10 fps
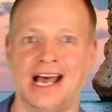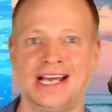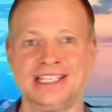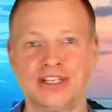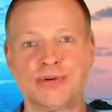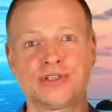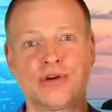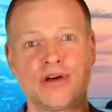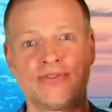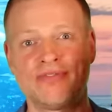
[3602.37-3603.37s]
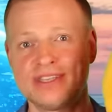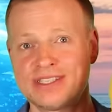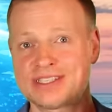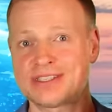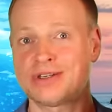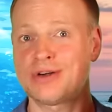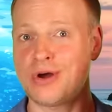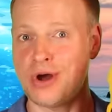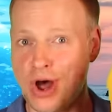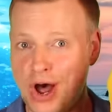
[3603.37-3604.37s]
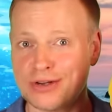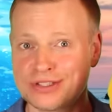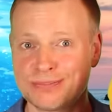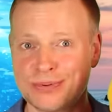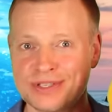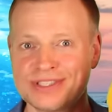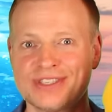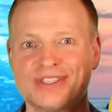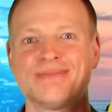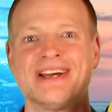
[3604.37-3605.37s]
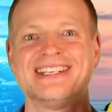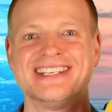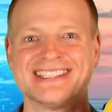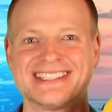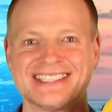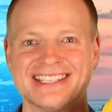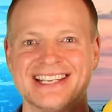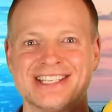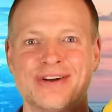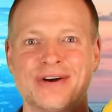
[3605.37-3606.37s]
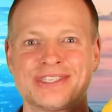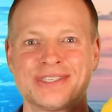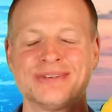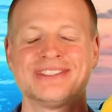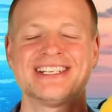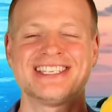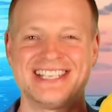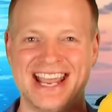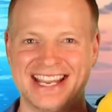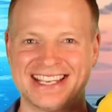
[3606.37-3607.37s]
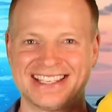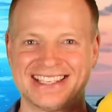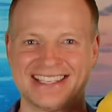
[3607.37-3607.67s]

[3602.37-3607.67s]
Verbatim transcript: I need to return this octopus to my niece. Talk soon, Jack.